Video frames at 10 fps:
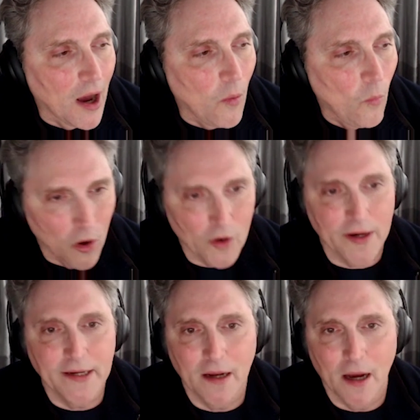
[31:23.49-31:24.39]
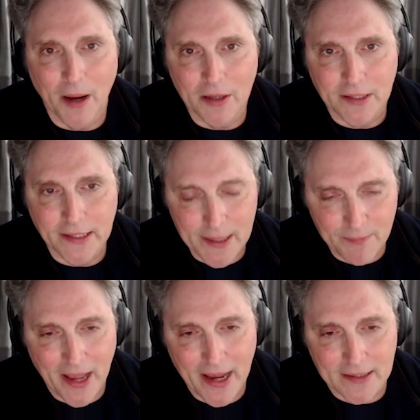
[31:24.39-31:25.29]
worried about the
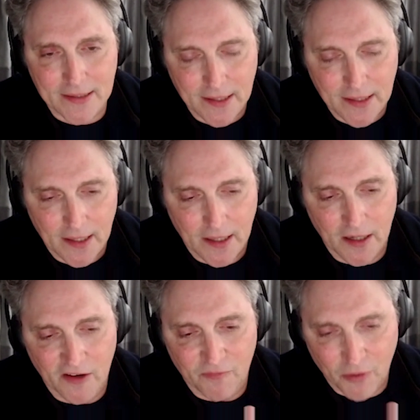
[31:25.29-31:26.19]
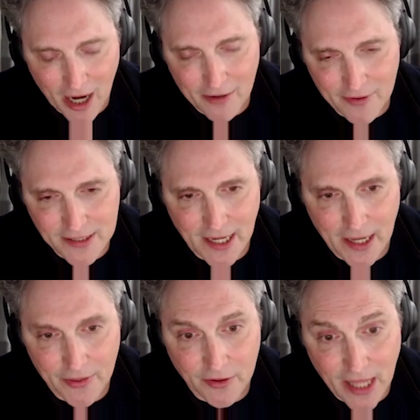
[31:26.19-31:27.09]
impact of progress
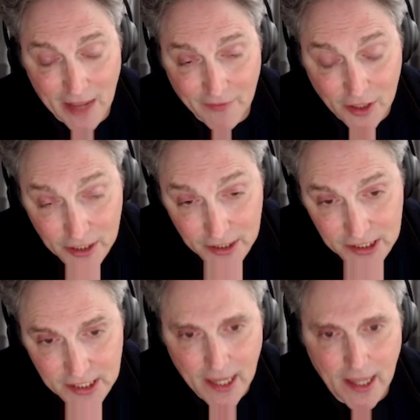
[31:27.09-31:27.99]
on their livelihoods.